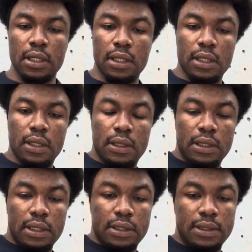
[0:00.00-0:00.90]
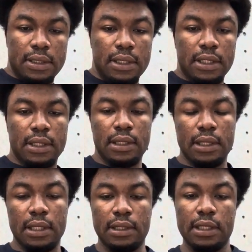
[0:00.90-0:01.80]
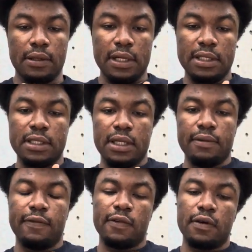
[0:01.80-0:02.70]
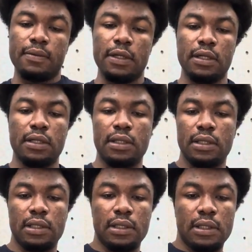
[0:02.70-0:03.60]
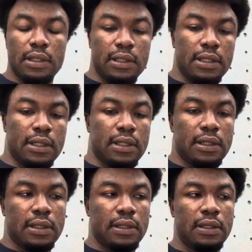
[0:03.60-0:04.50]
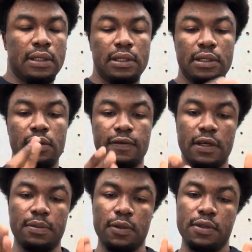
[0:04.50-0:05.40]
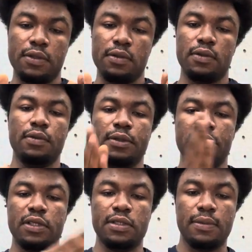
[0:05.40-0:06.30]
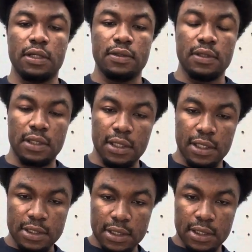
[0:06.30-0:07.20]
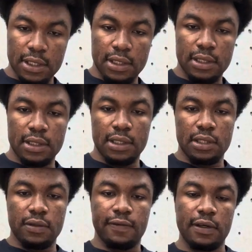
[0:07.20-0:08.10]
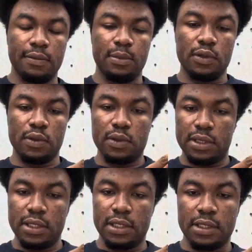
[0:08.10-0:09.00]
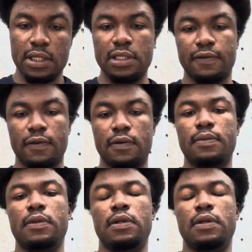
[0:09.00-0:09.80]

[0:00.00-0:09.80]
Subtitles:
the crisis came from, and the unified post could be traced back to the cluster that the unified post was synthesized from,